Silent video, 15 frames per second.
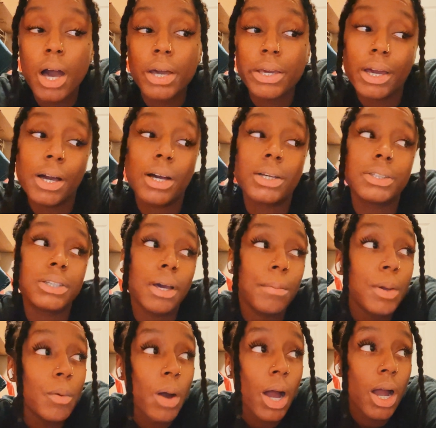Y'all, tell
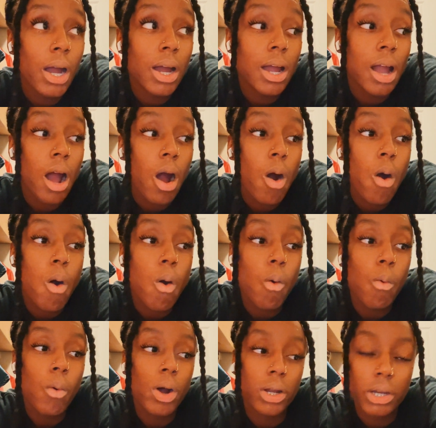me why
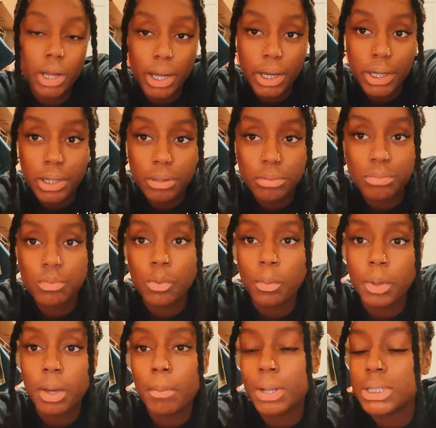one day,
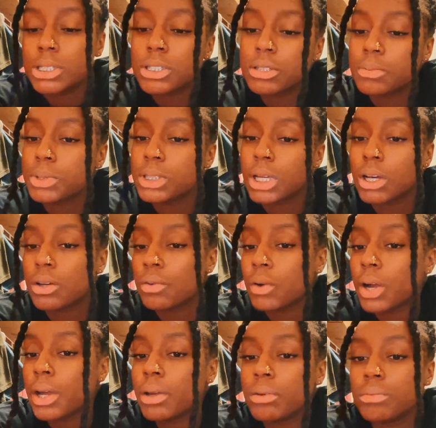me and my sister was younger,
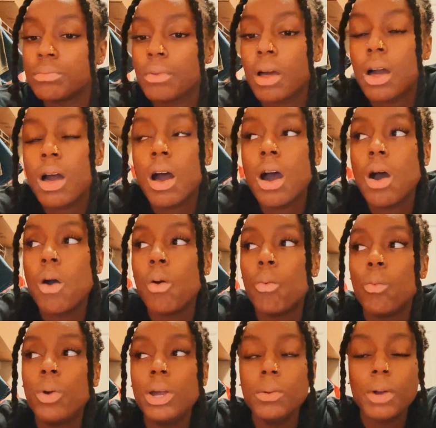right?
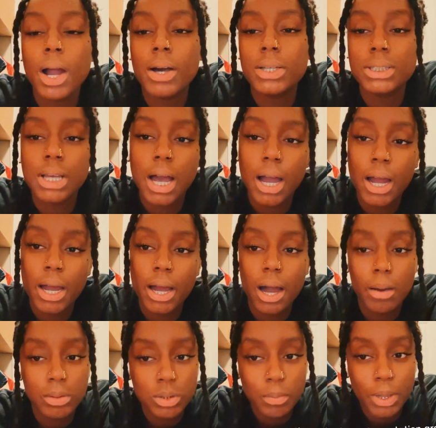we were outside. I
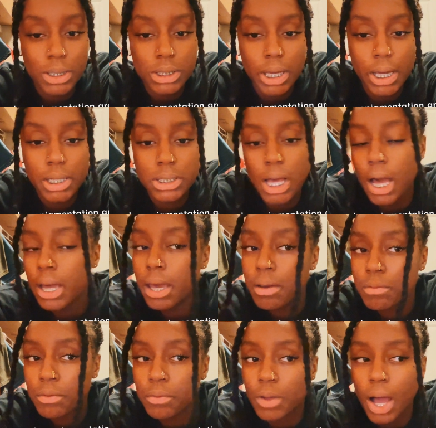was on my skates. I
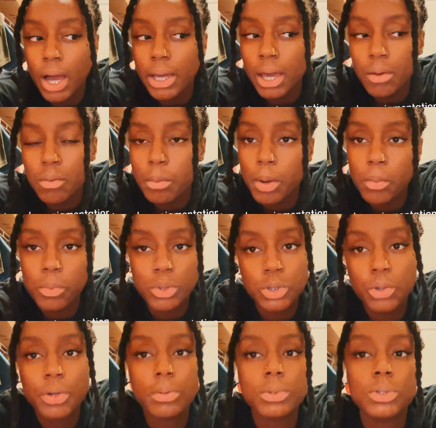can't I can't remember what
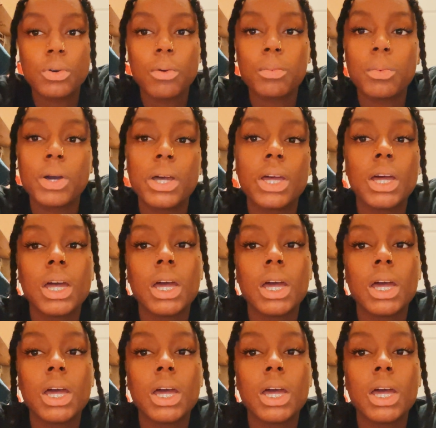Toya was doing, but